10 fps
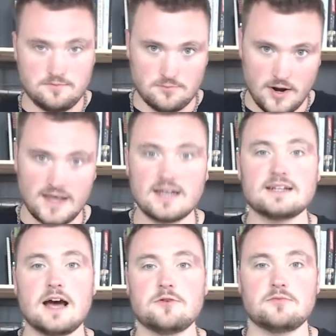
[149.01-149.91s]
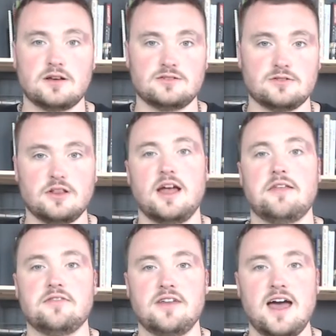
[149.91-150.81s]
breaking down muscle,
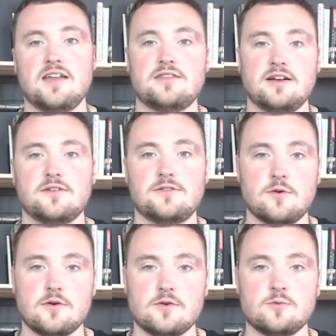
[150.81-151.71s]
and that therefore